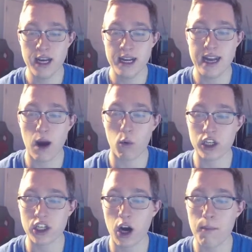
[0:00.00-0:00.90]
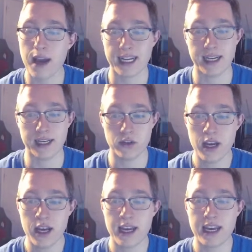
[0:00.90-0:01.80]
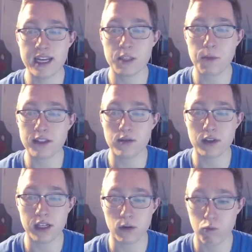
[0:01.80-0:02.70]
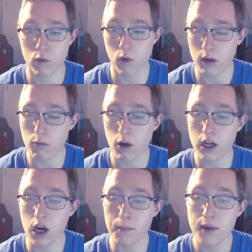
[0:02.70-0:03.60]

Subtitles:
Now, what a comeback is, he is basically going to run right up,